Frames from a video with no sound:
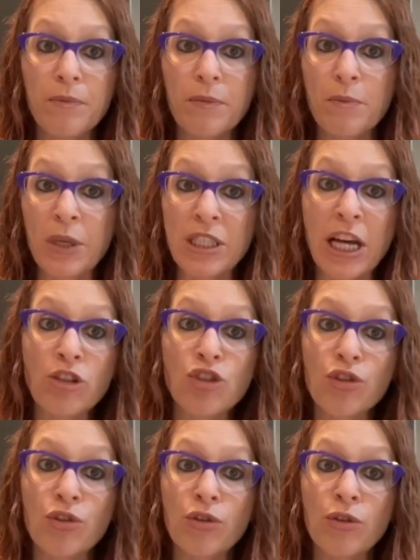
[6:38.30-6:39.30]

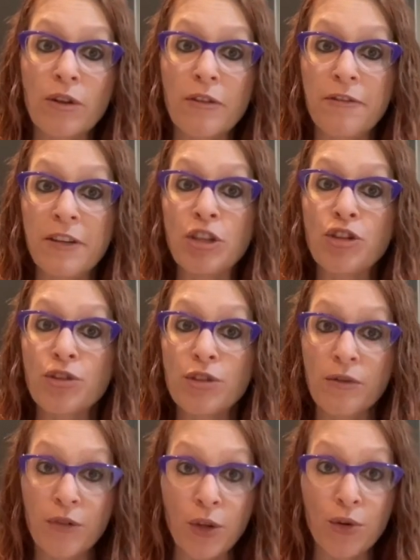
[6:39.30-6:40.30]
potential features
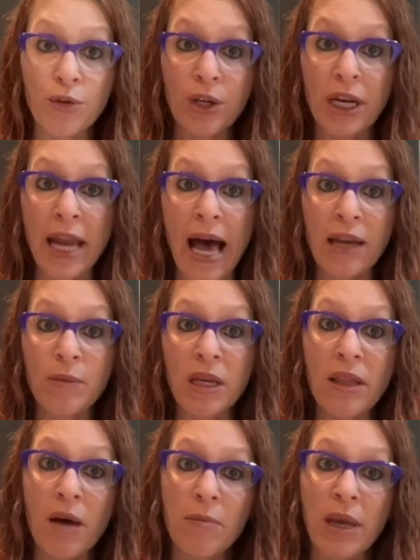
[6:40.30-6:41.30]
of uterine anatomy
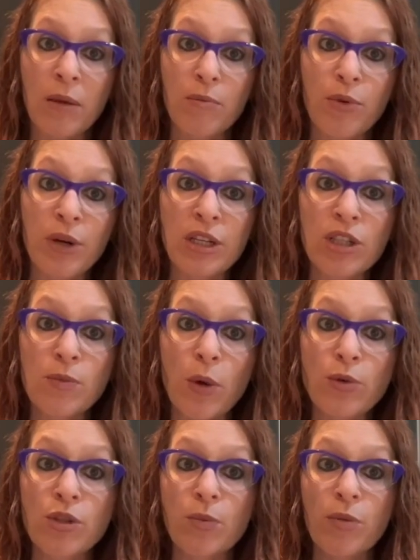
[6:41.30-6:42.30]
that may
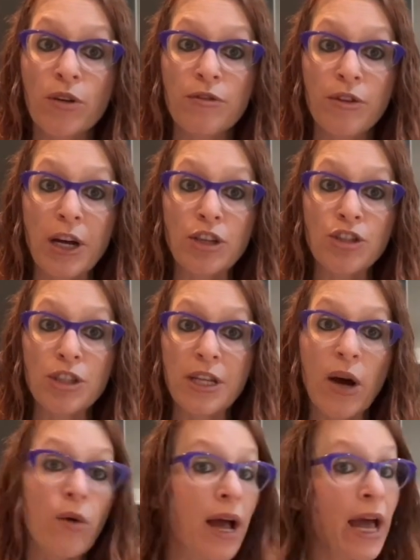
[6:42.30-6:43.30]
predispose to perforation.
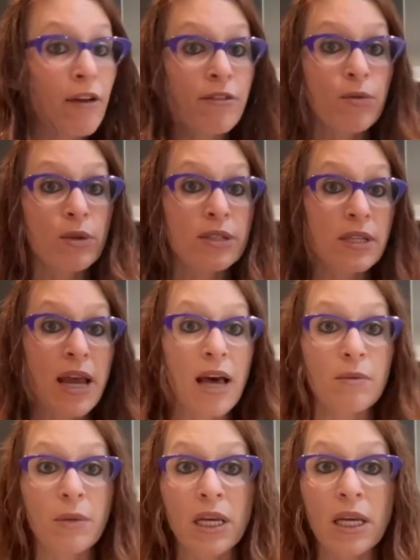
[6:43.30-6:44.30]
Now, everyone's
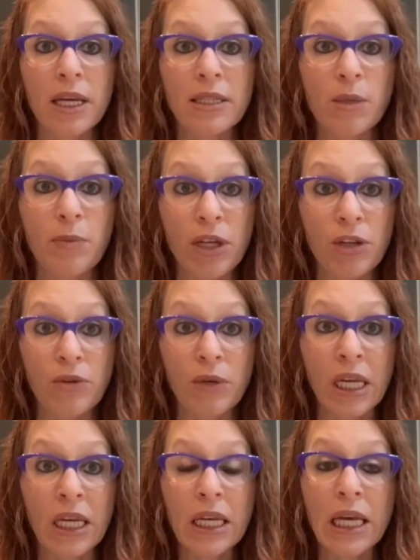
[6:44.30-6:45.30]
anatomy is a bit
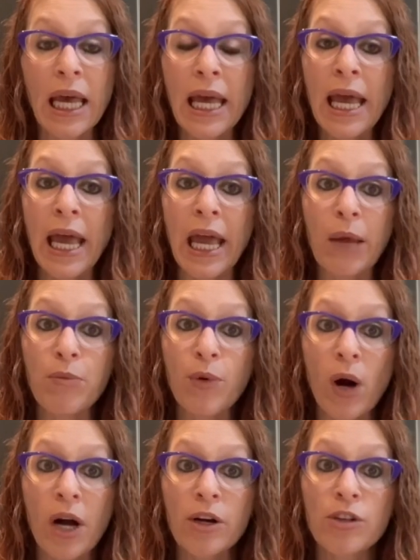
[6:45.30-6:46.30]
unique, and
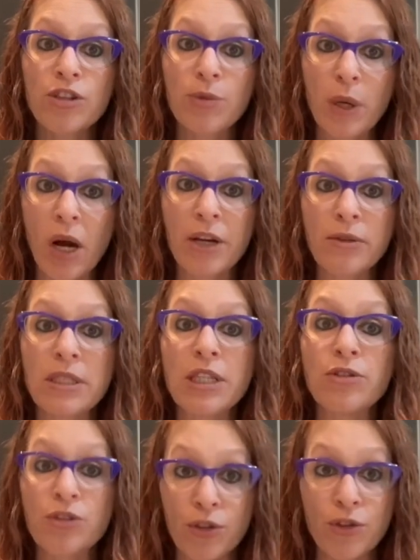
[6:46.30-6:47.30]
prior to an IUD
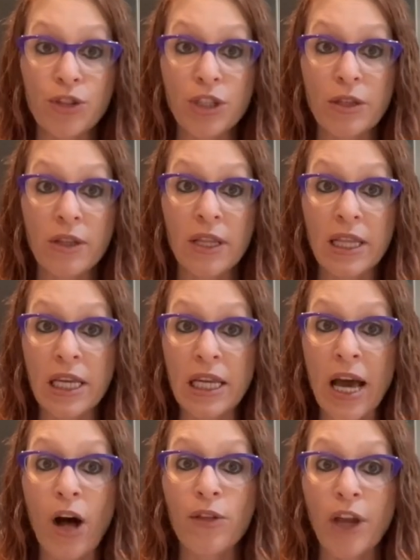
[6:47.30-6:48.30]
insertion, the
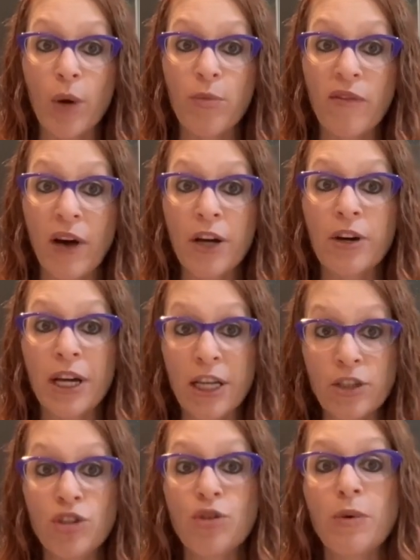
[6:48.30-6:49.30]
healthcare provider
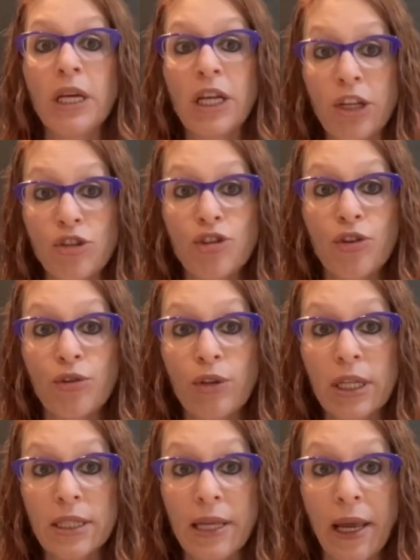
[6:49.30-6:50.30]
is doing an internal
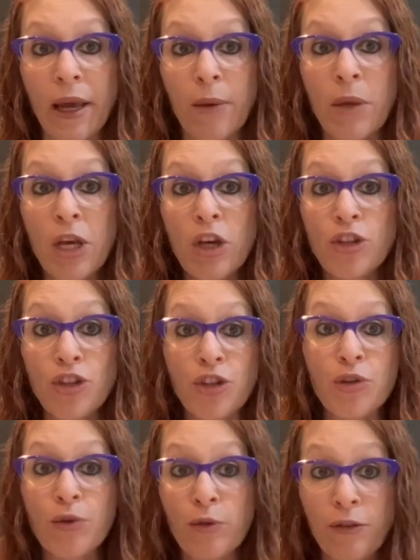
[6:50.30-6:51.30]
exam
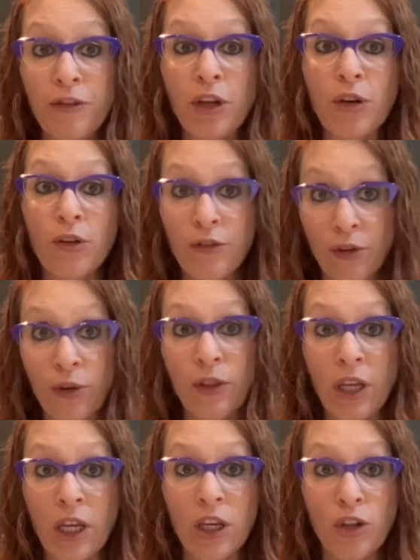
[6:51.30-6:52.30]
to feel for the
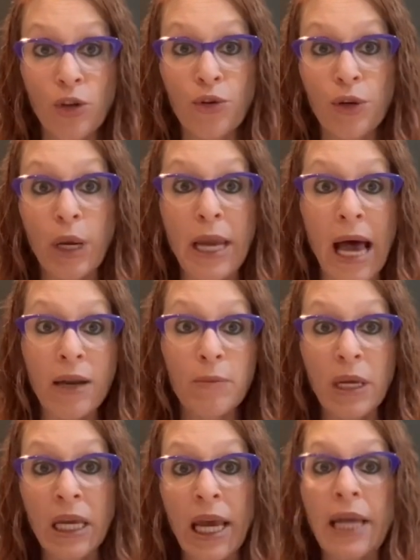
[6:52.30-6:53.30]
uterine
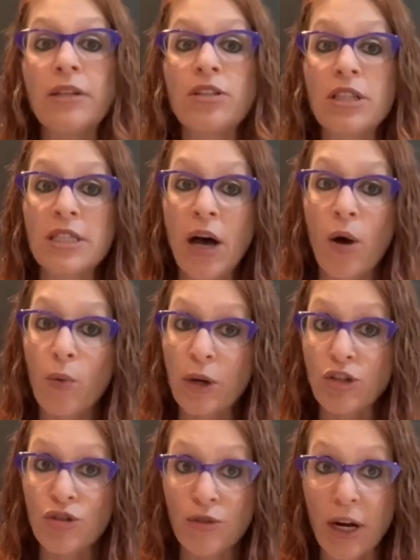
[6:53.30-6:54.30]
anatomy and to tell
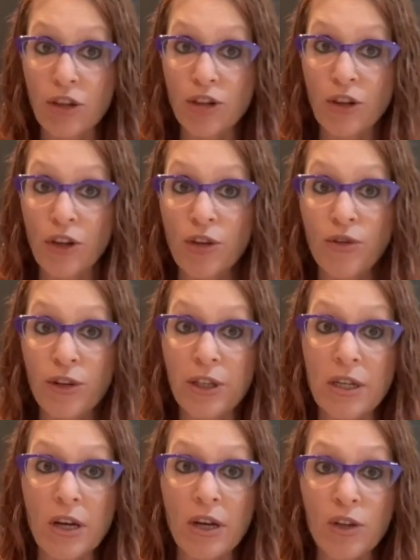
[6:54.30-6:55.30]
which direction the
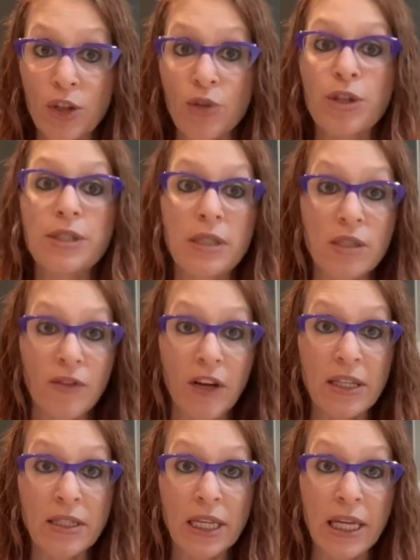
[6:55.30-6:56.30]
uterus is
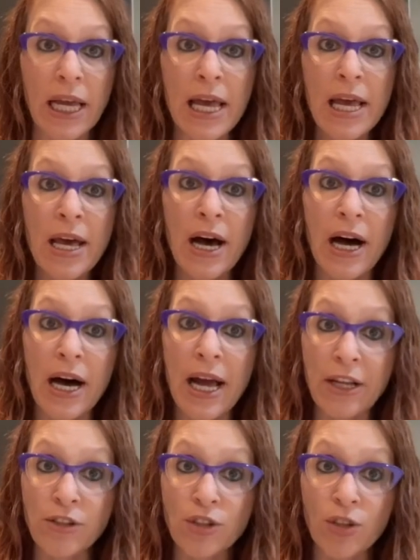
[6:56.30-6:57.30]
facing,
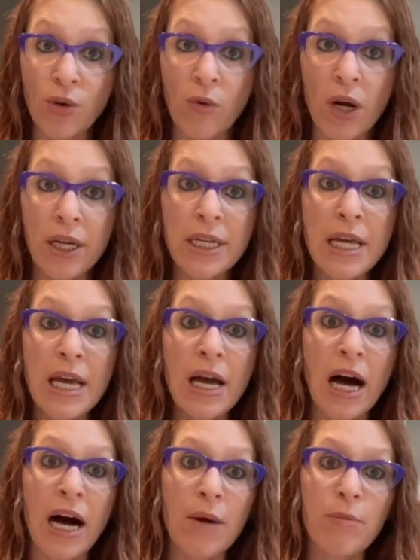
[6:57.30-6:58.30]
and so on.
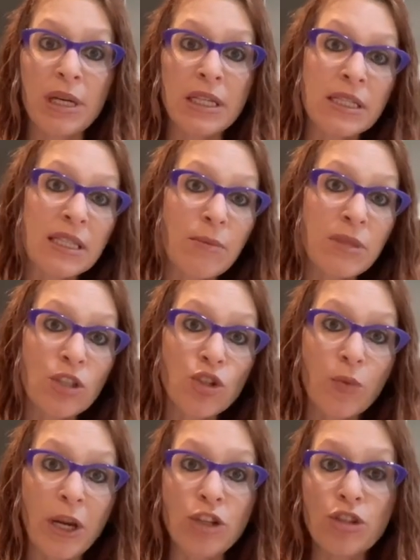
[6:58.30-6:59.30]
But in some
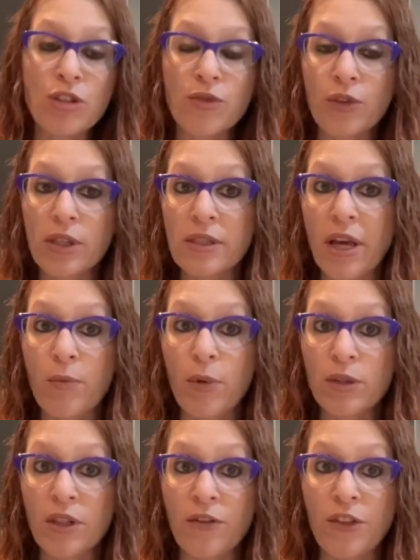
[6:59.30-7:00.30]
situations, for
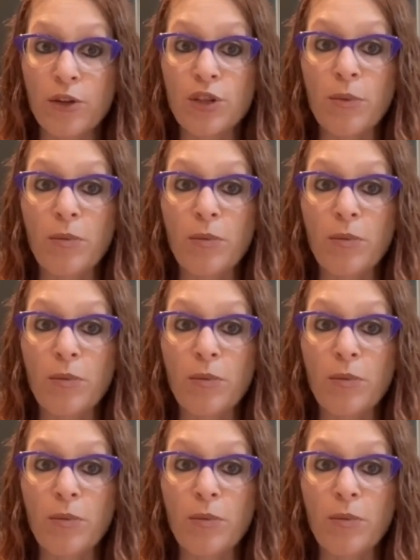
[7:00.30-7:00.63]
example, if there's